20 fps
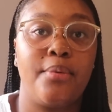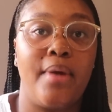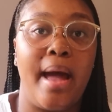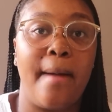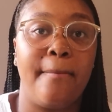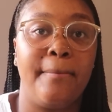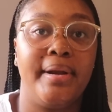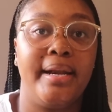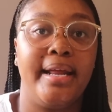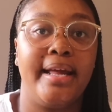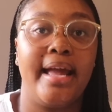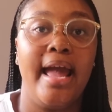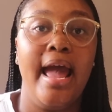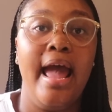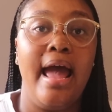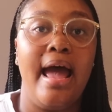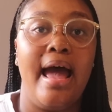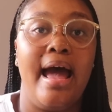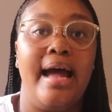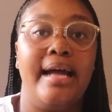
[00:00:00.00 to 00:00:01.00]
were happening
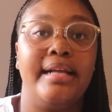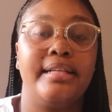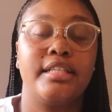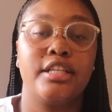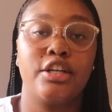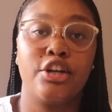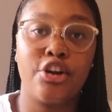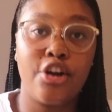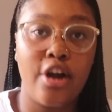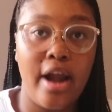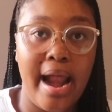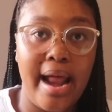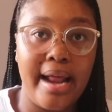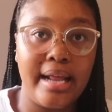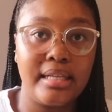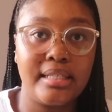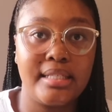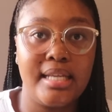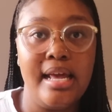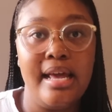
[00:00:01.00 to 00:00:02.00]
at
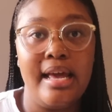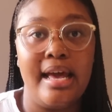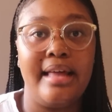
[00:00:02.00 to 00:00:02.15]
Cranks,